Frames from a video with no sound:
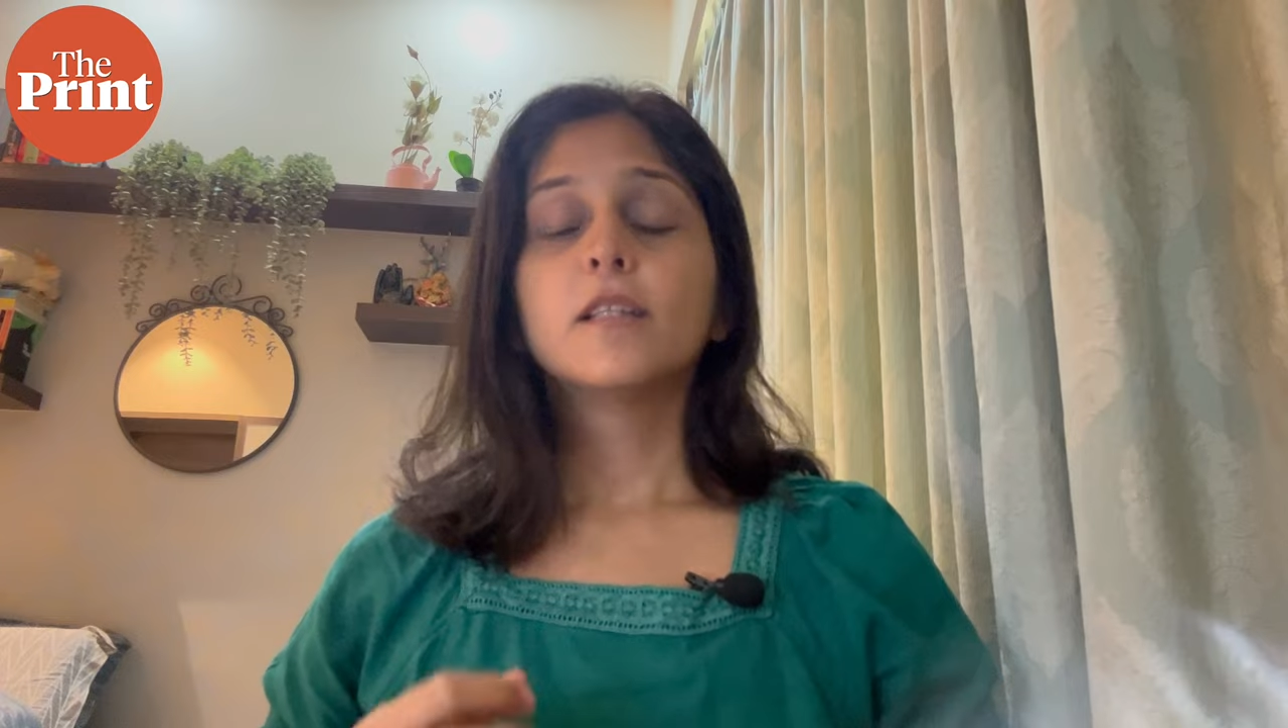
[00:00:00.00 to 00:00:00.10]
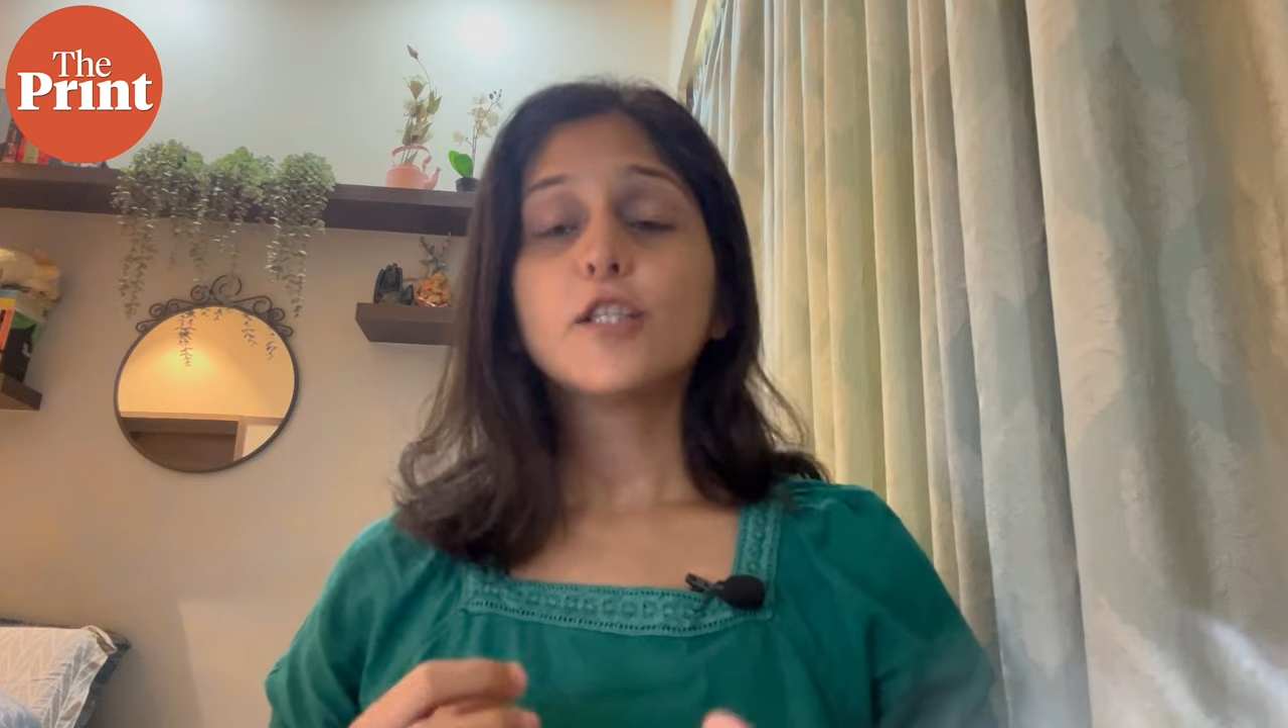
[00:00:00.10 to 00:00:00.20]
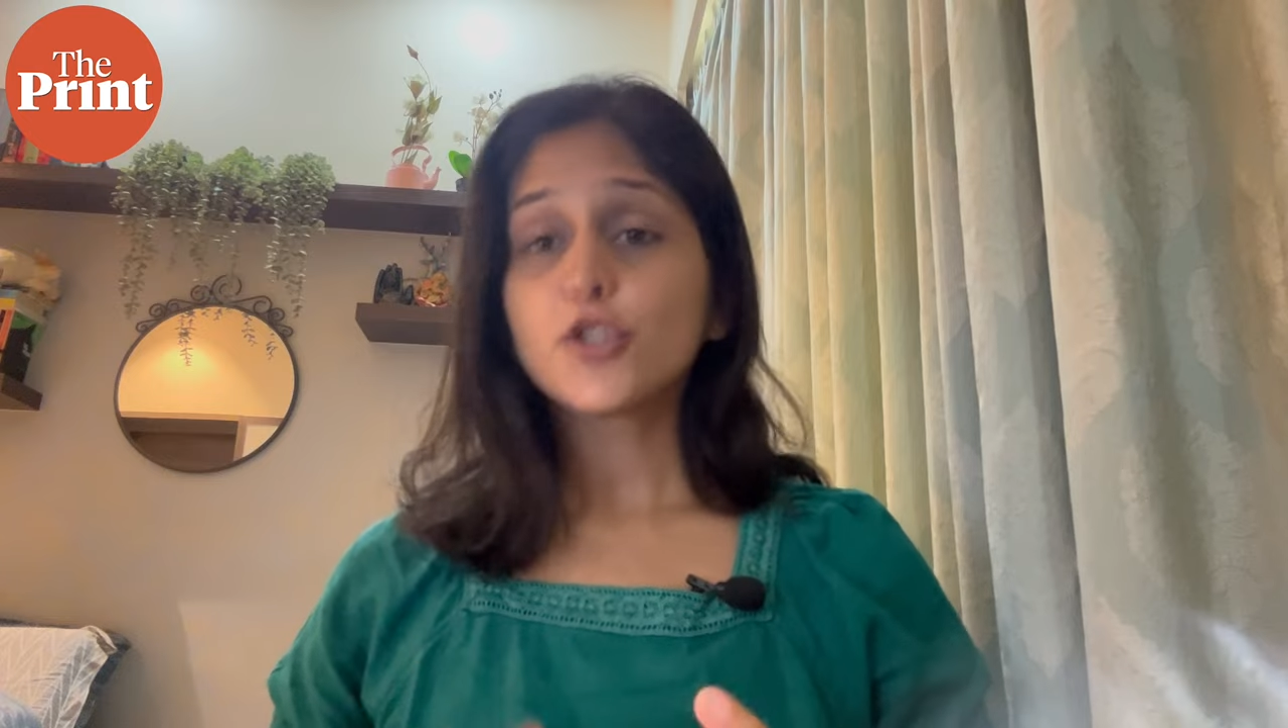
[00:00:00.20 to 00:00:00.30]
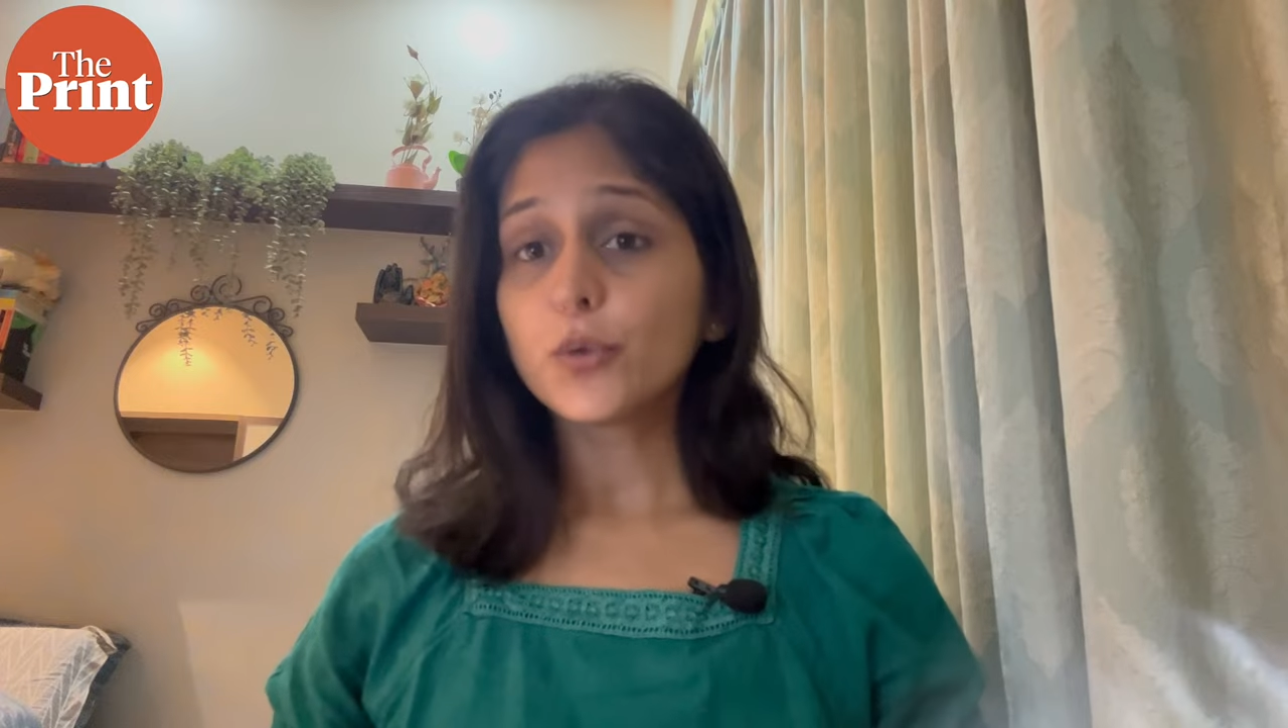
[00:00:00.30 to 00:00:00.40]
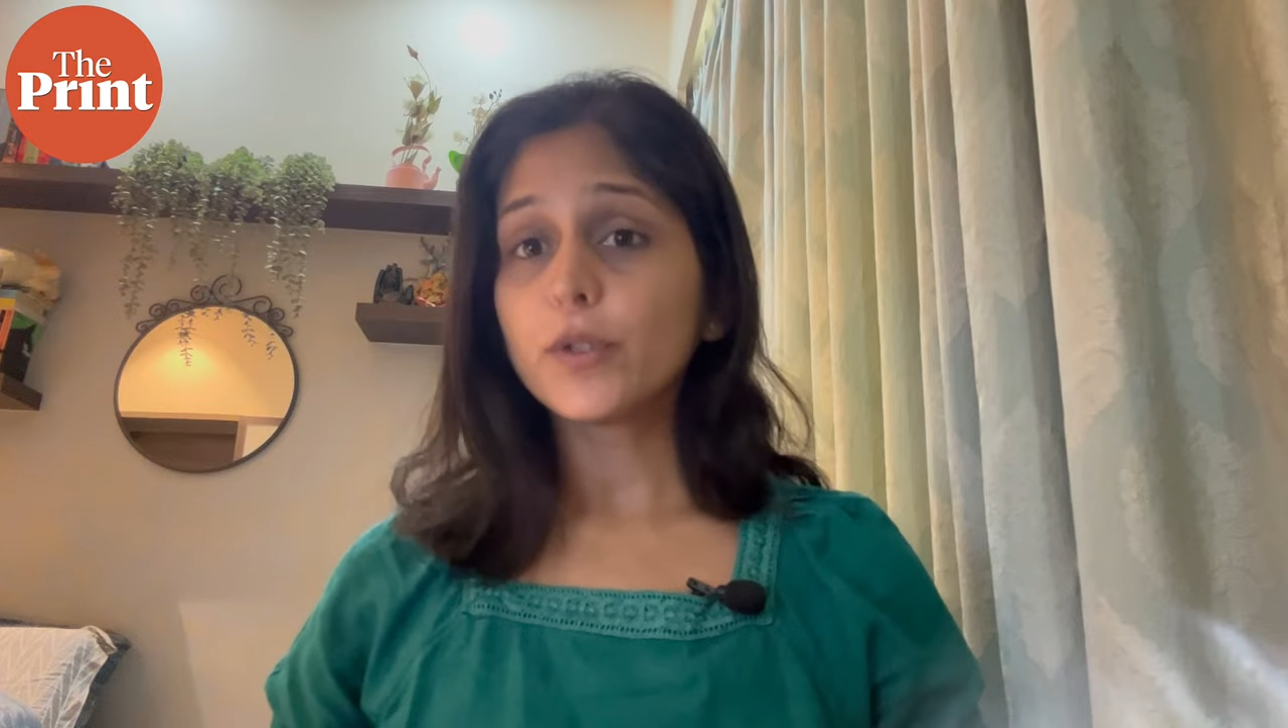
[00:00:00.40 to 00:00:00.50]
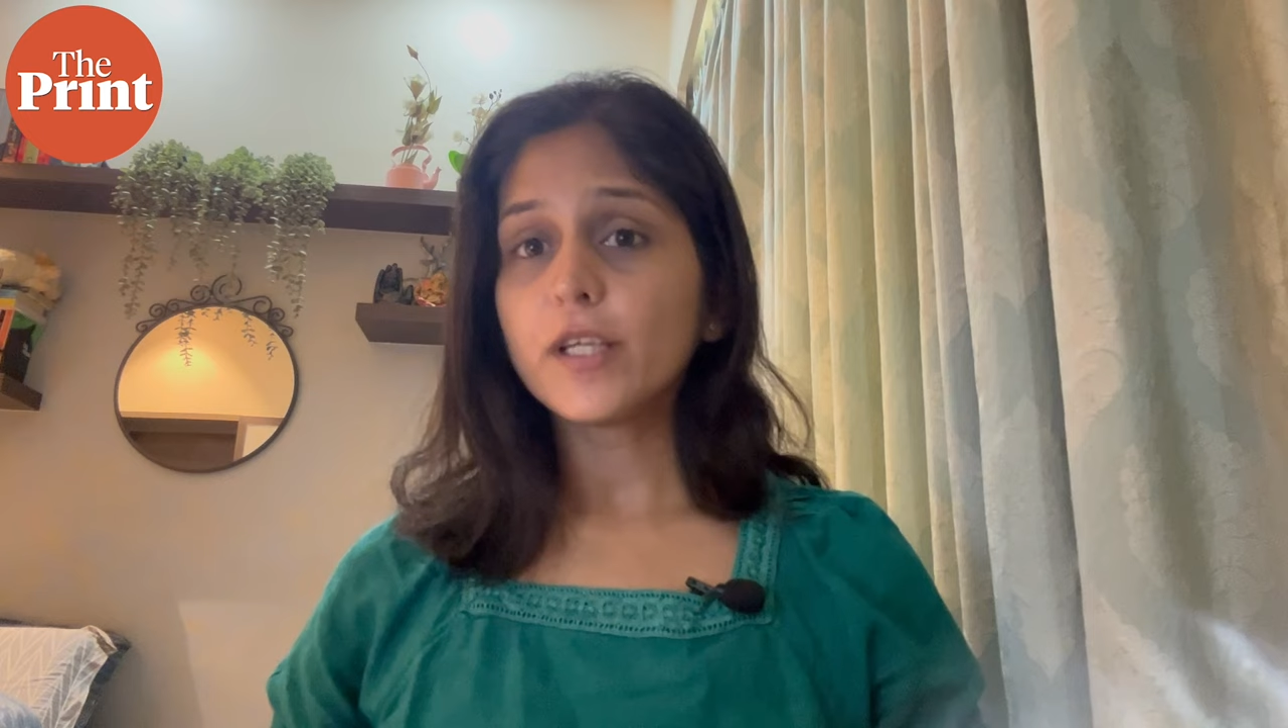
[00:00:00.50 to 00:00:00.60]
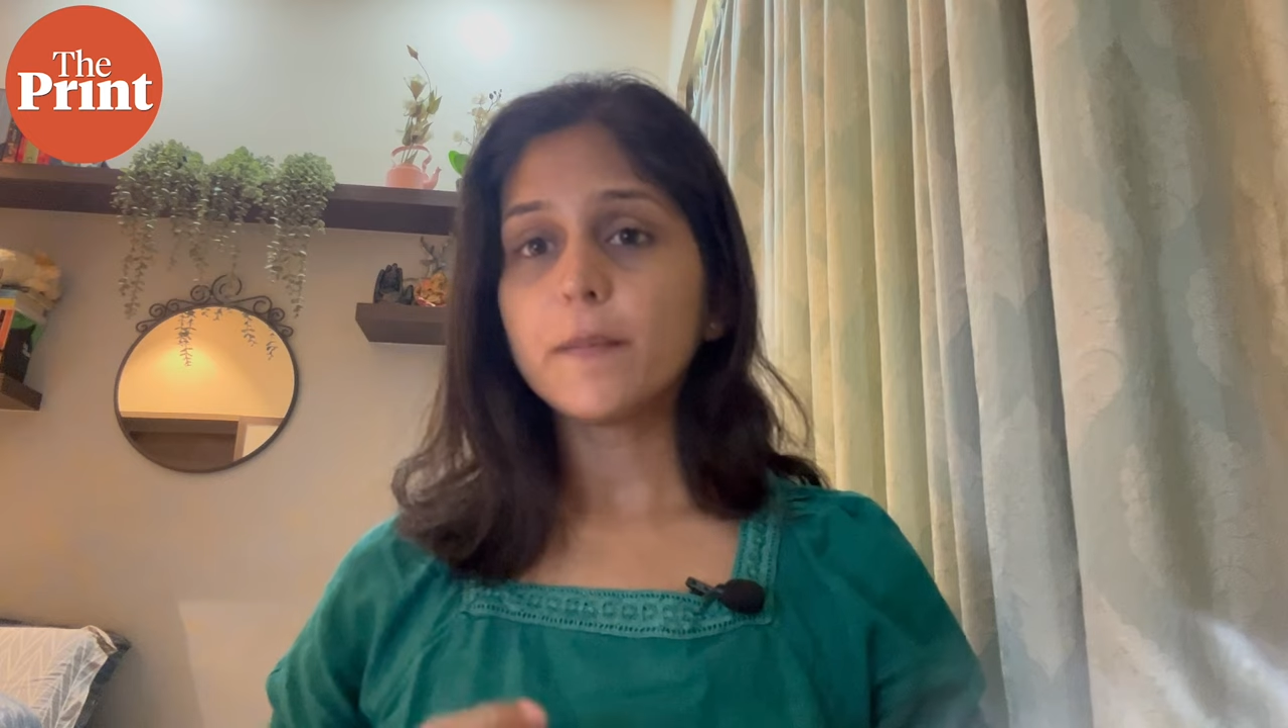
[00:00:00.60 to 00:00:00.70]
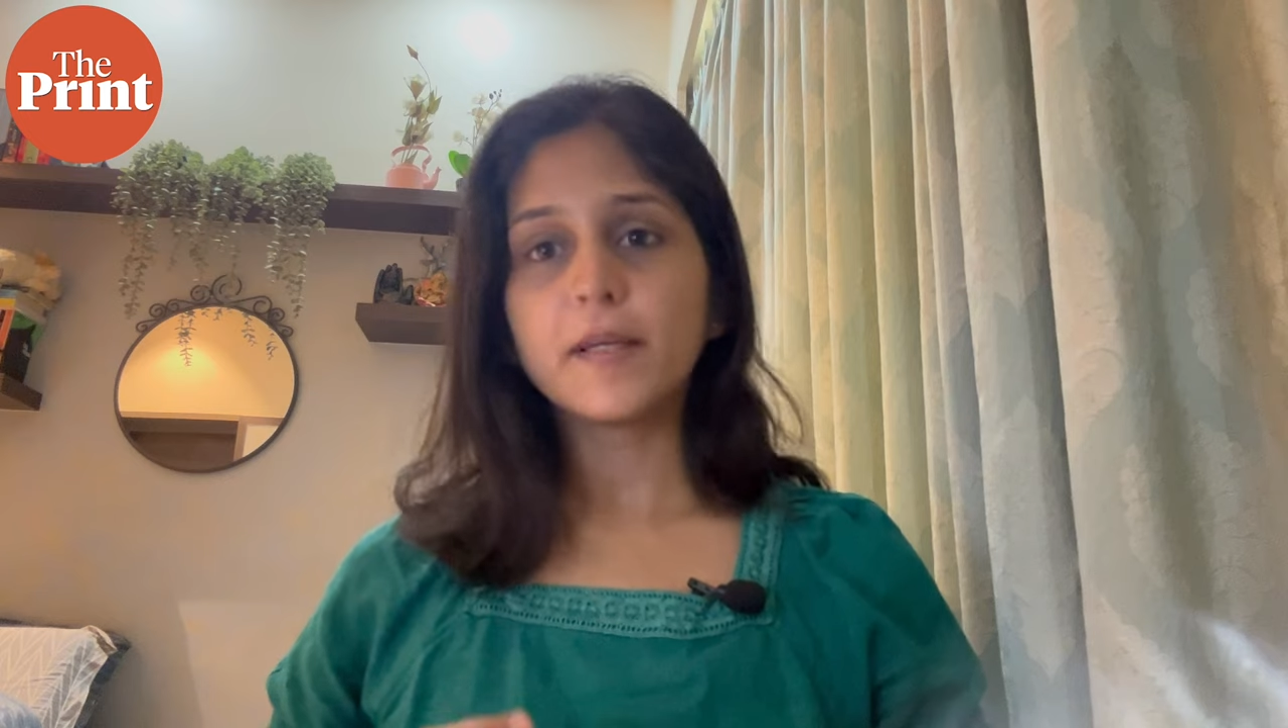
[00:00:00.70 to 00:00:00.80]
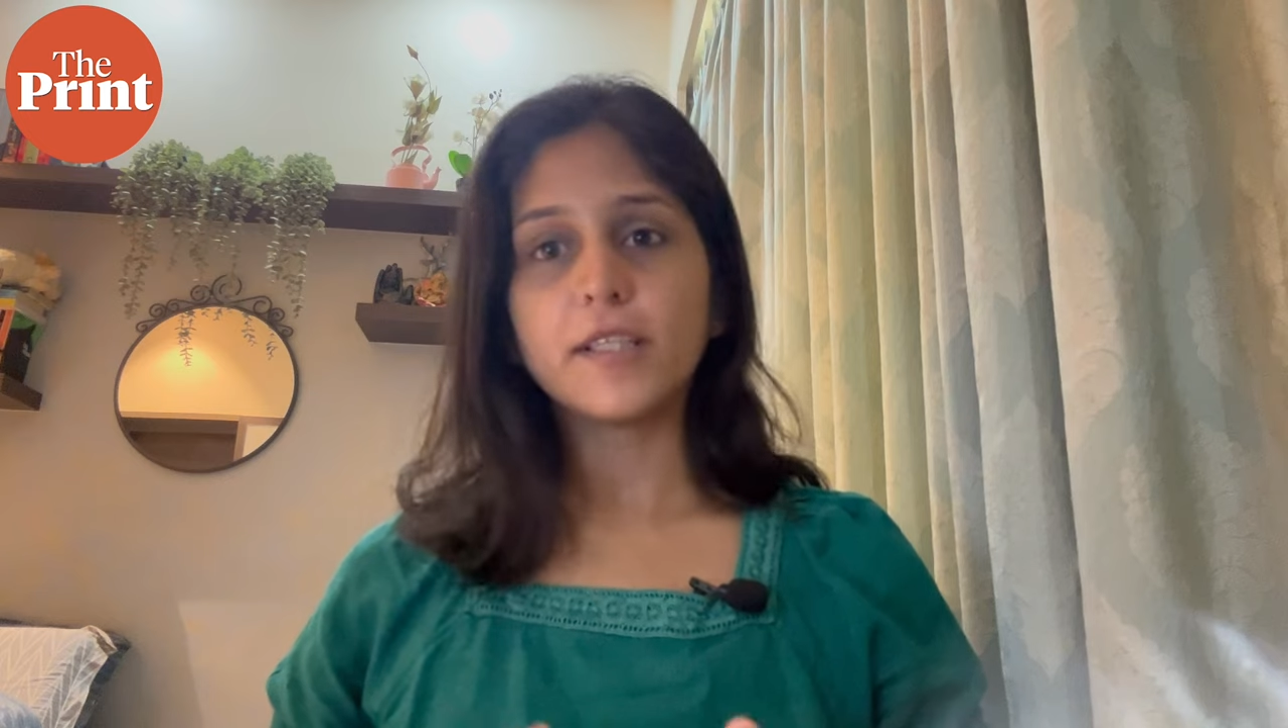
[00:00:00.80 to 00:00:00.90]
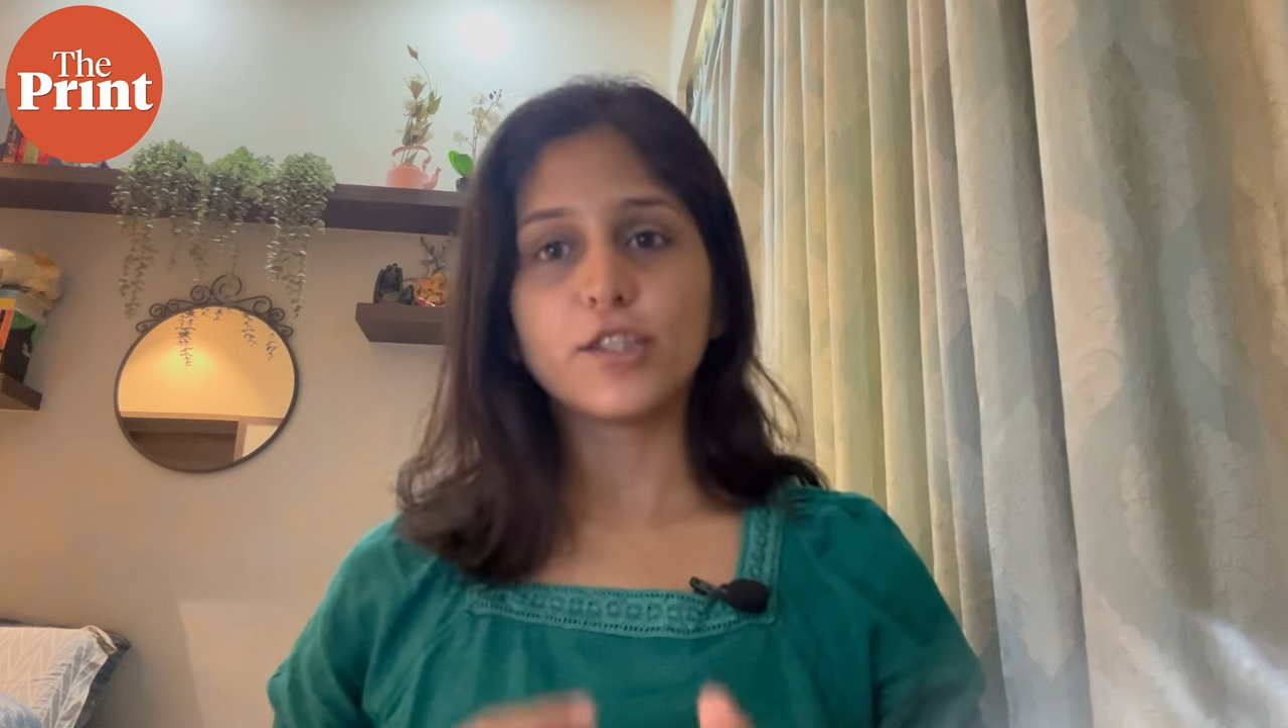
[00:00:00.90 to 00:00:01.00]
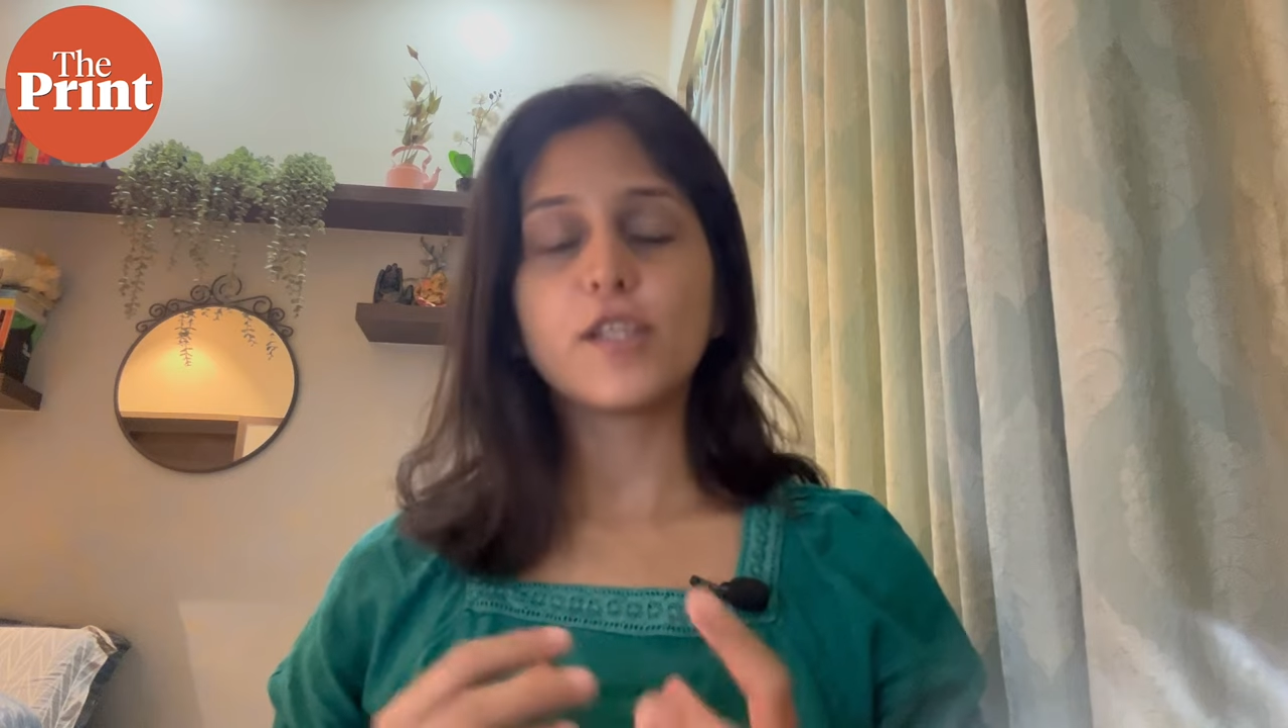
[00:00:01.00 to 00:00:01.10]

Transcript: The Shunya Bridge